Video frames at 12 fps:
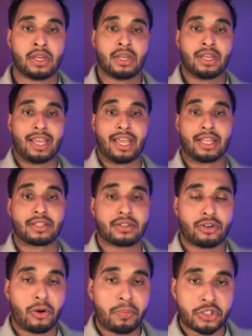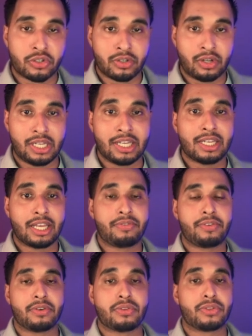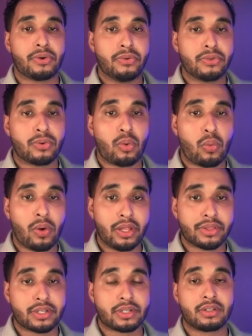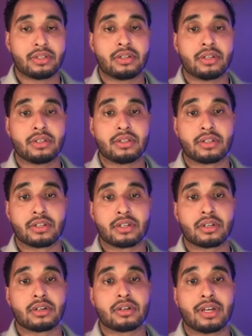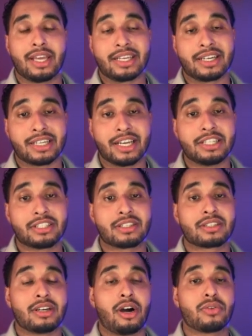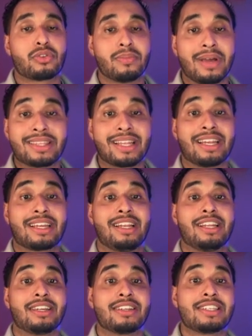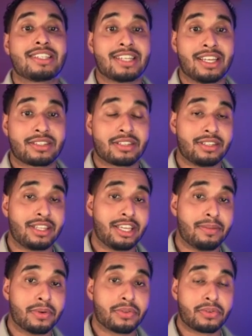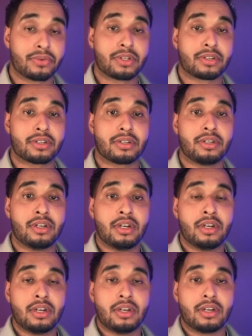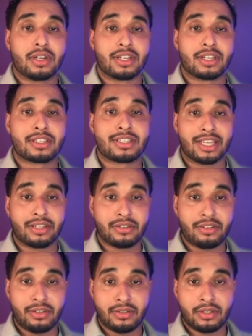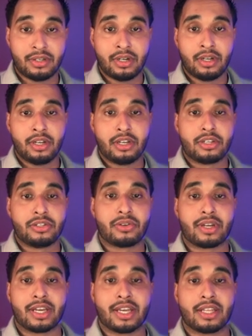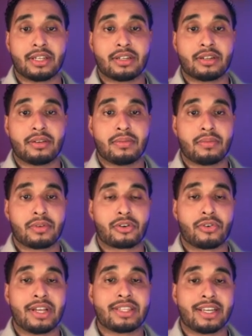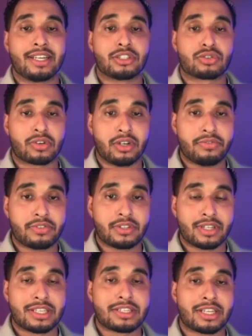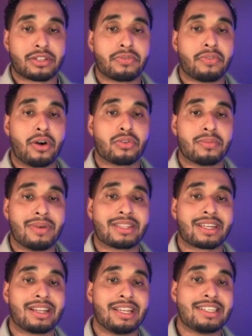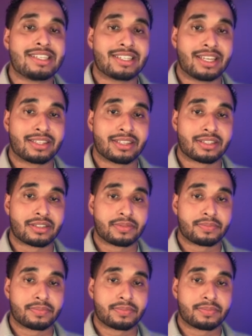And optionally, if you don't want the AI agent automatically send the email to the sender, you can create a draft instead of automatically send it.